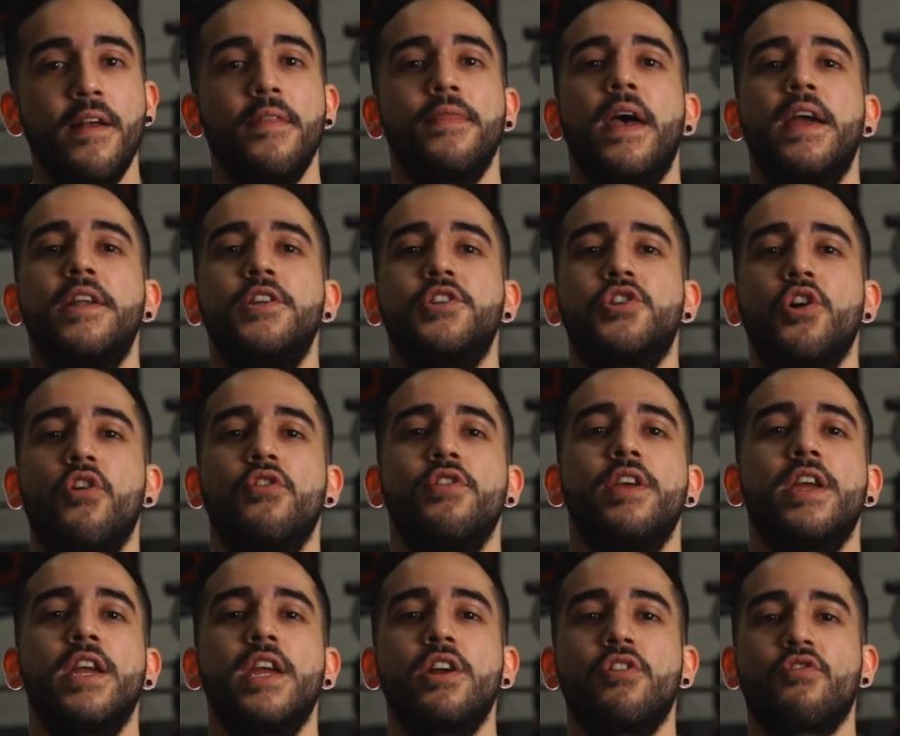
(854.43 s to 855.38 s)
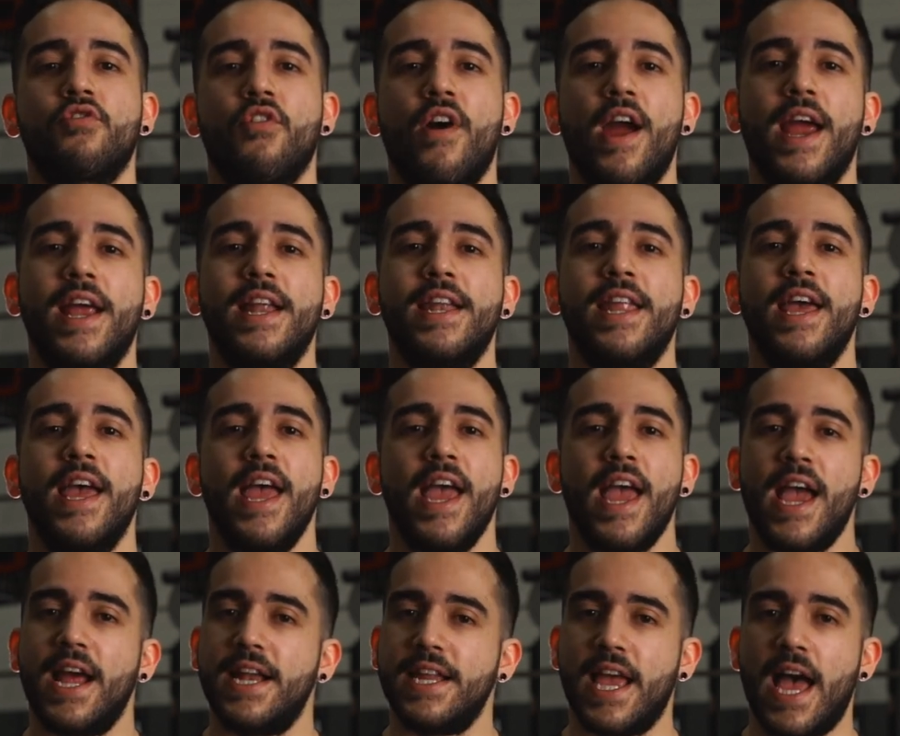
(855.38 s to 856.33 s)
they don't ingrain
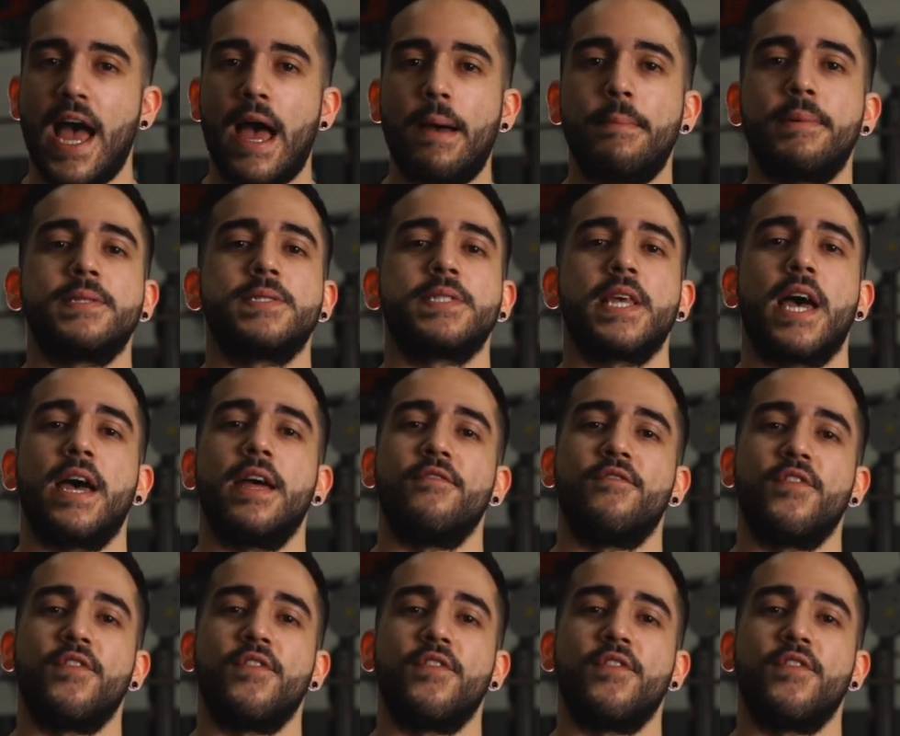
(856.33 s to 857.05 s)
any habits that